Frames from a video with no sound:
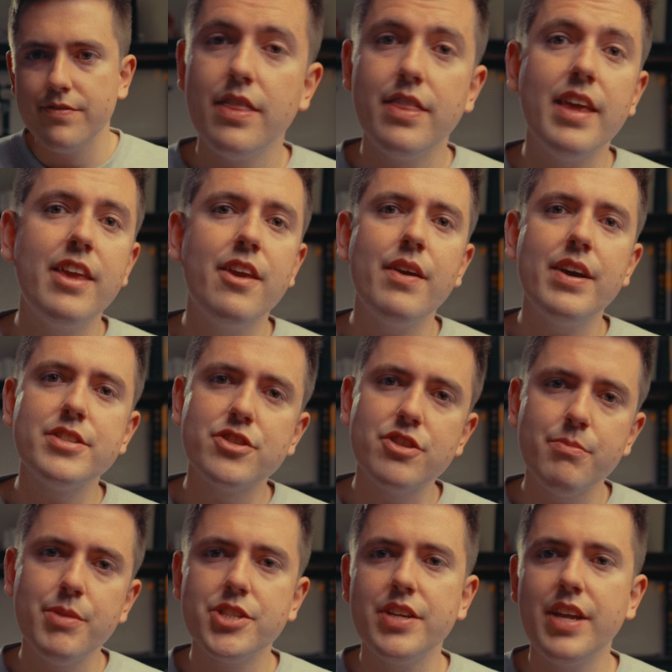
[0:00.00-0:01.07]
Thank you guys so
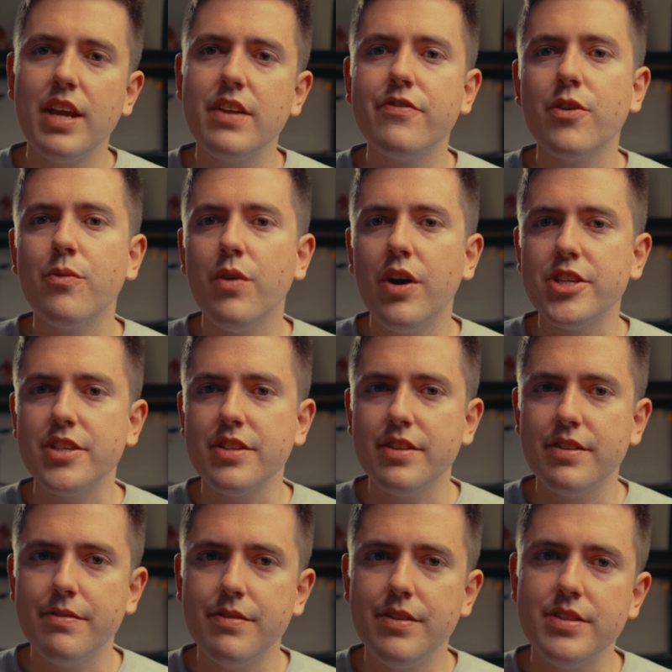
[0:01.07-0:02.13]
much again for watching
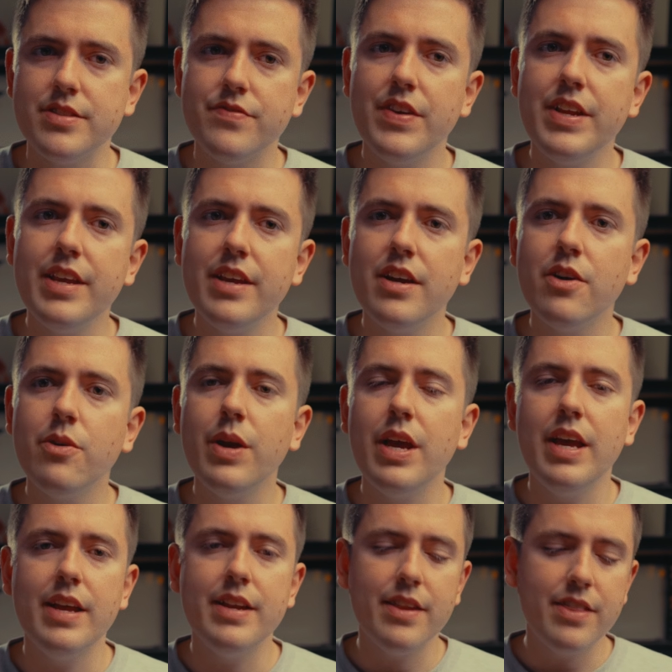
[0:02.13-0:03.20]
this video,
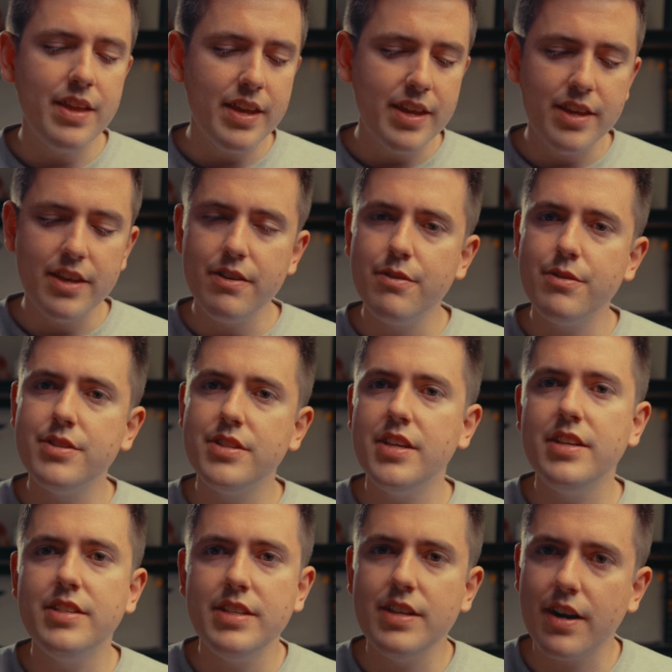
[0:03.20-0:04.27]
and thank you
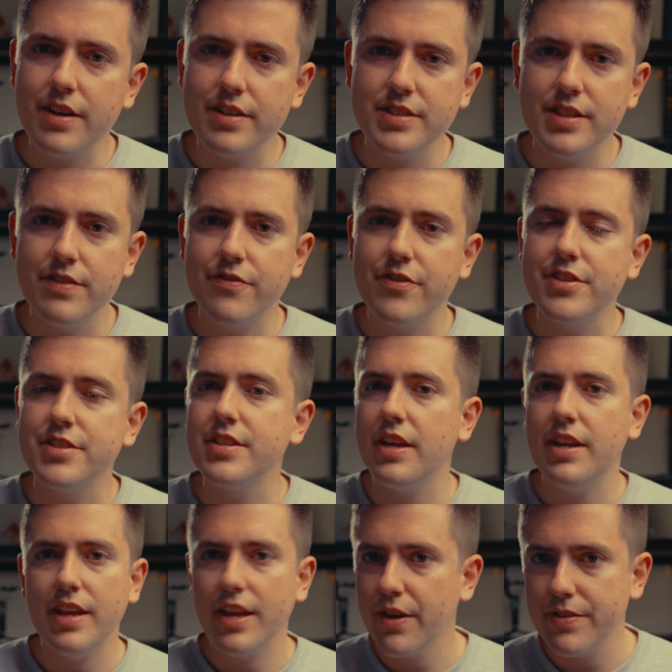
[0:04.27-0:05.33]
TTArtisan for
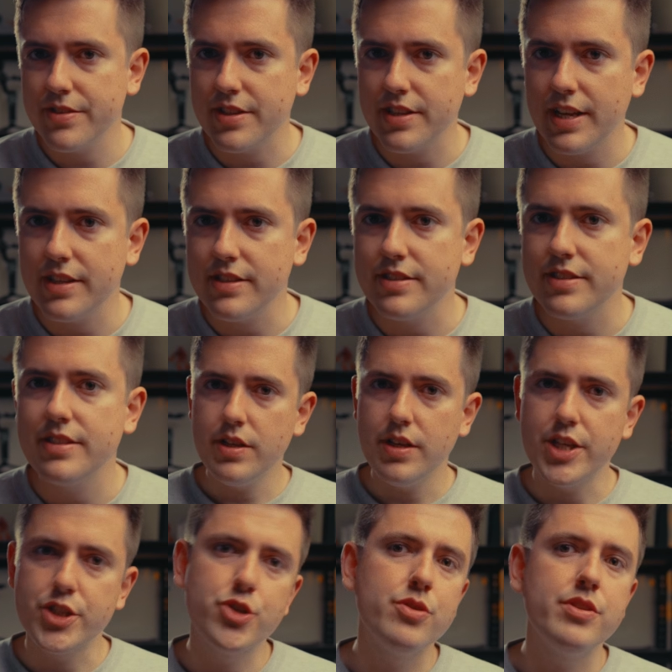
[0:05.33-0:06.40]
sending out this lens.
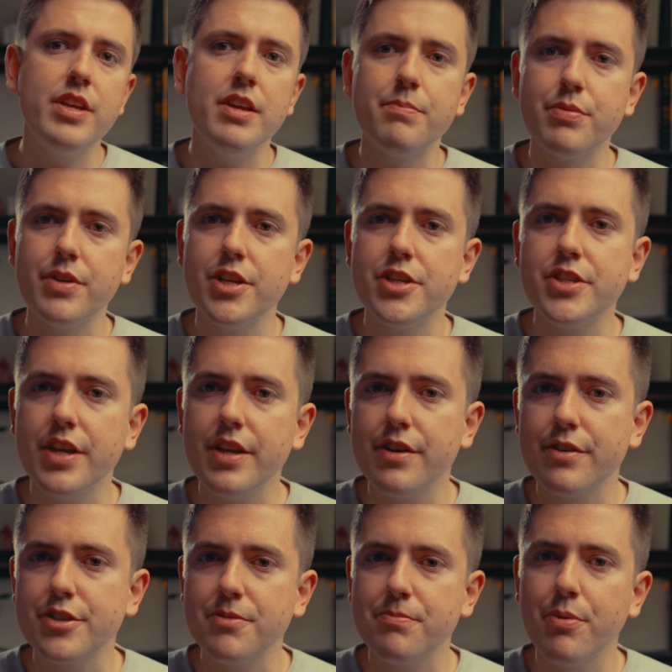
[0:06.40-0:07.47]
I truly appreciate
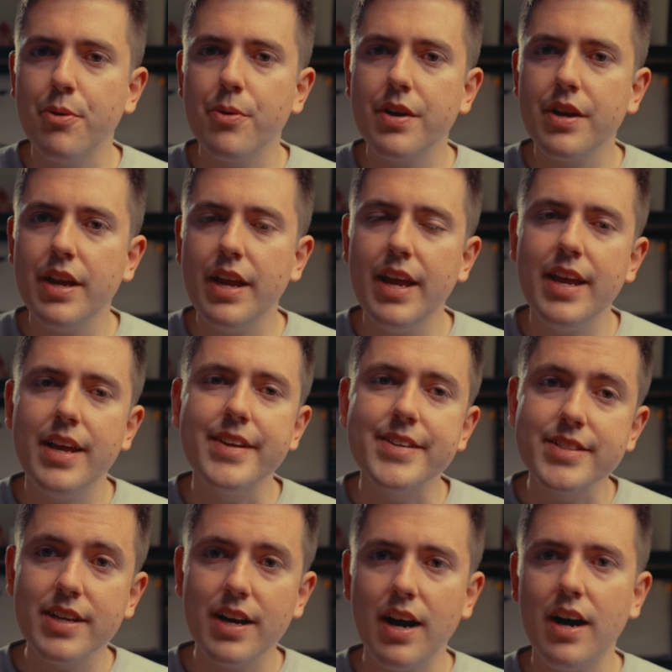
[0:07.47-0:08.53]
your support,
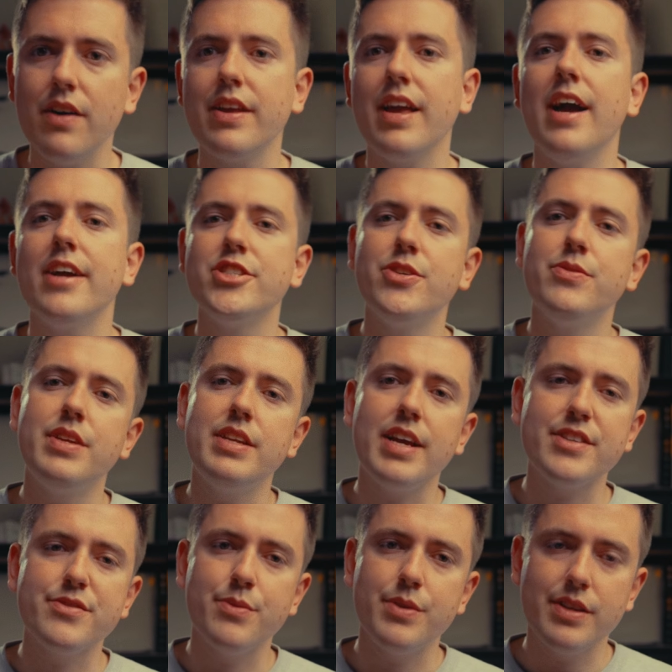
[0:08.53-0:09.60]
and I'll catch you in the
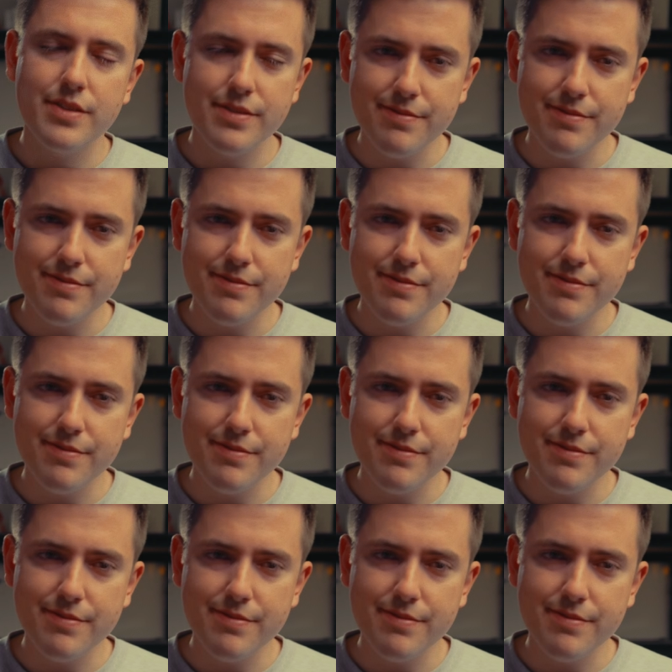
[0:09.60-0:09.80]
next one.